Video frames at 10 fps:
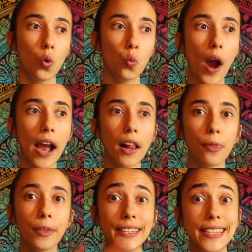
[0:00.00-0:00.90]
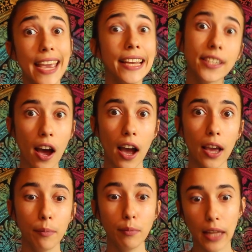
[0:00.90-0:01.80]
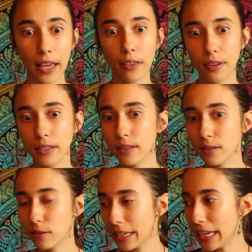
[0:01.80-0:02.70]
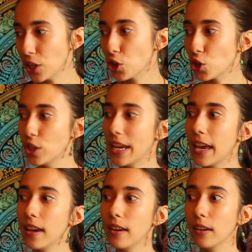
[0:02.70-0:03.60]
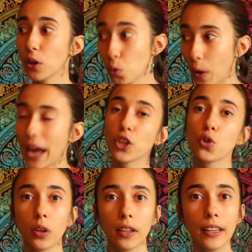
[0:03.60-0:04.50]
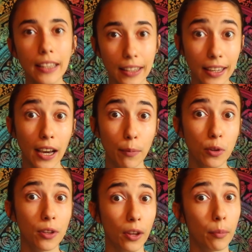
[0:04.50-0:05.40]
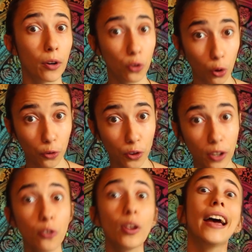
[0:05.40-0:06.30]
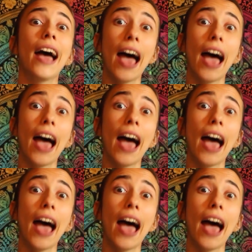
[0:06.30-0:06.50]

while the daytime lengthens each day gradually leading up to the summer solstice,